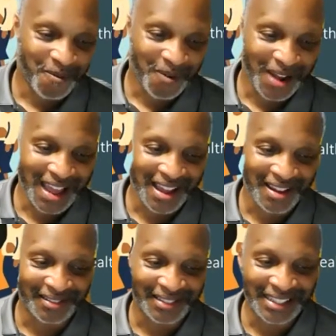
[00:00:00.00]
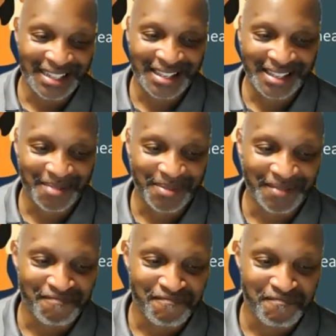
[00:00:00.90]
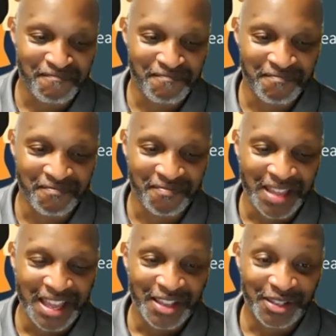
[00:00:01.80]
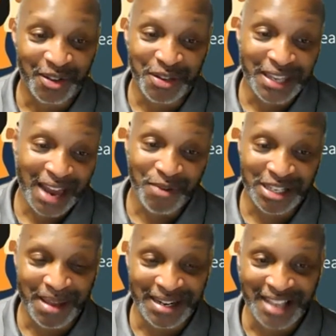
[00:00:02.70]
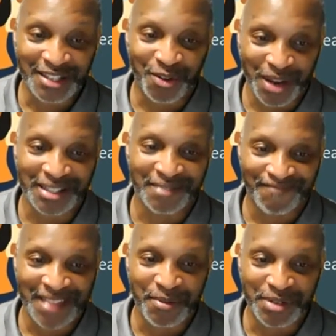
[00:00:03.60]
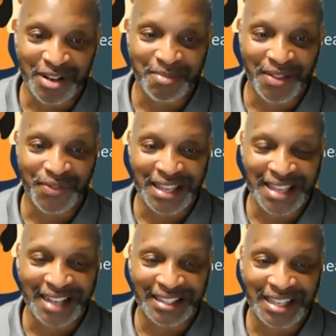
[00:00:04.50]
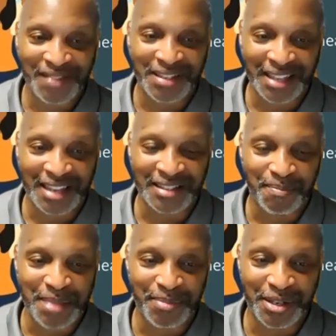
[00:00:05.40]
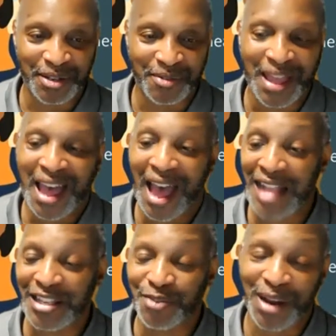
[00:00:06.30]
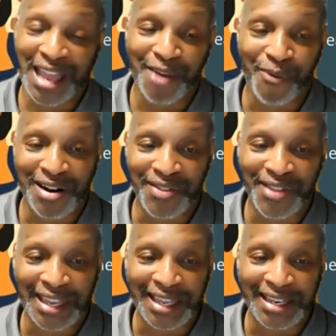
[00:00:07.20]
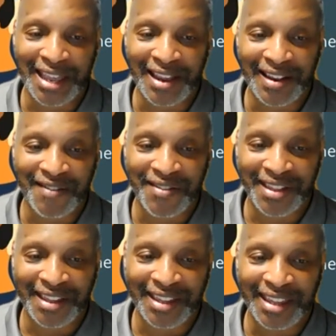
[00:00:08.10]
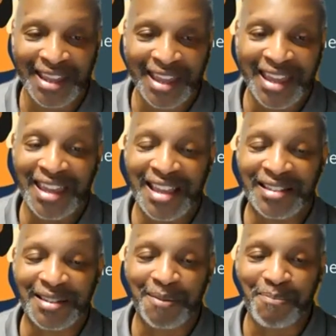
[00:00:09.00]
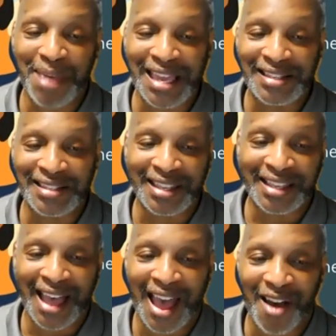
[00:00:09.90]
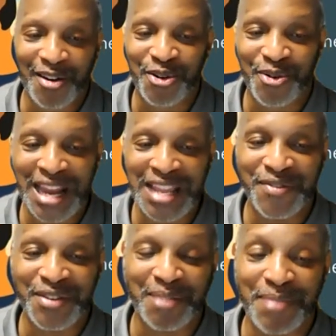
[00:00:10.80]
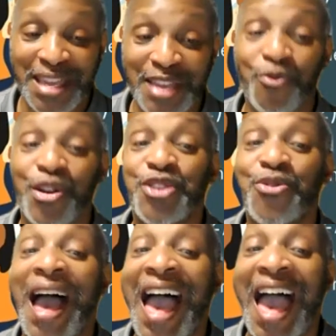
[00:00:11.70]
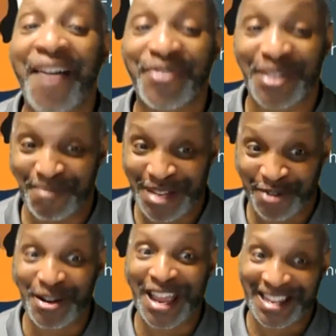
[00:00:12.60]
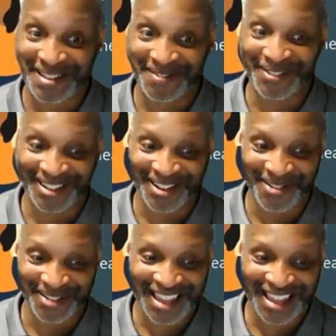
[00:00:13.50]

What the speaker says: Wow. Isn't that something? So you kind of went to my next question, and we talked about the activities and things that people do. I just want to add one other thing in there and everything. It's amazing how creative you can be when you have to be creative. Okay.